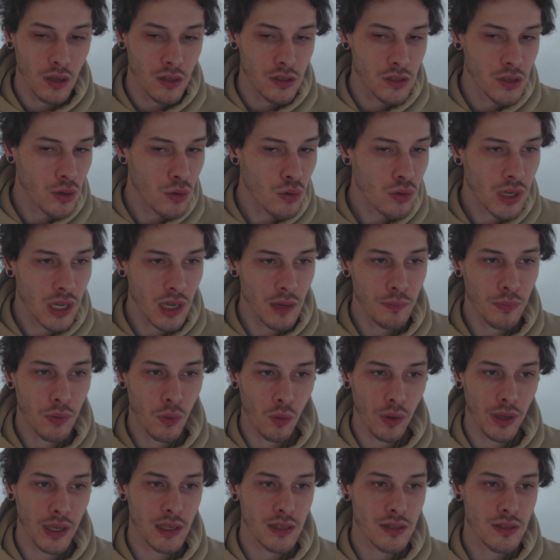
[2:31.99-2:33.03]
2 key
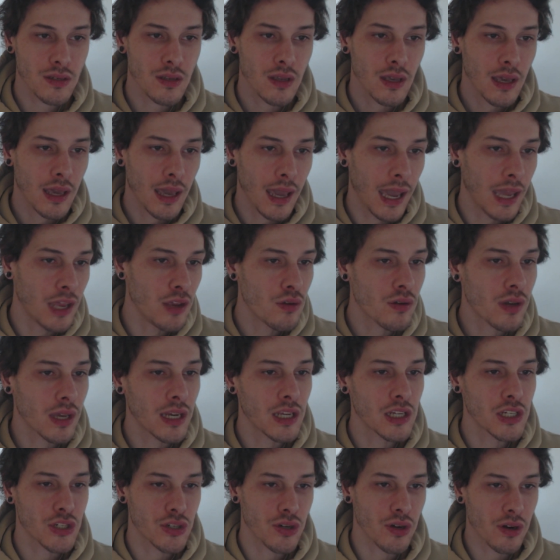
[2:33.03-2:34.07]
points, and you can
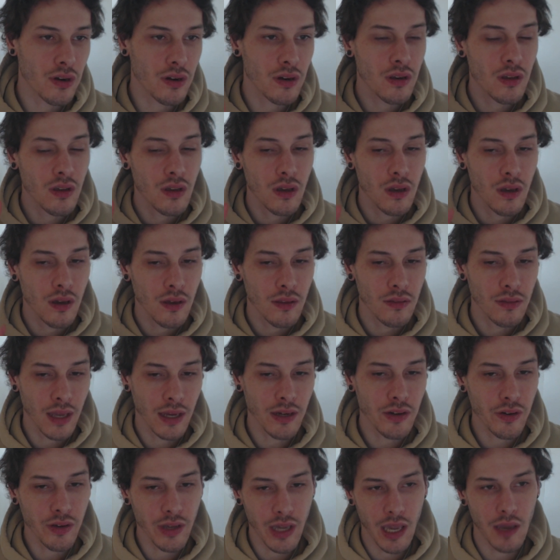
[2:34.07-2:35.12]
ensure that
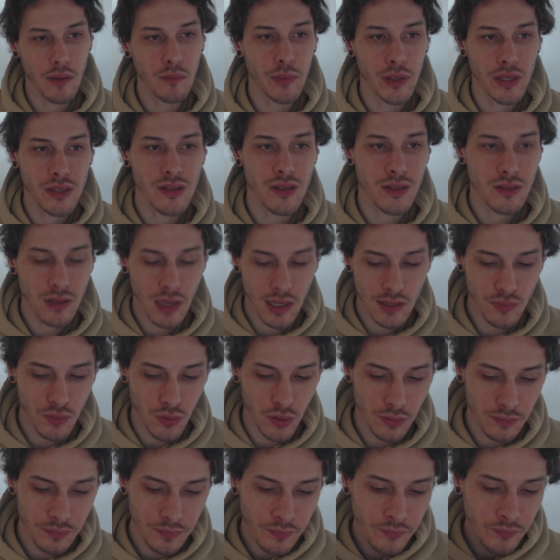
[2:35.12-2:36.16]
your game be
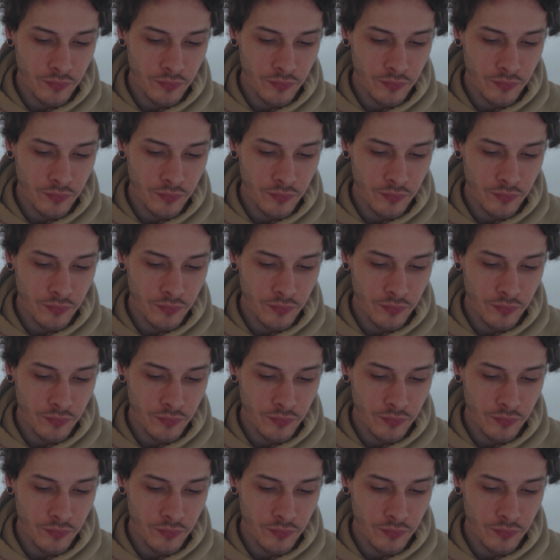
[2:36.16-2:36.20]
successful.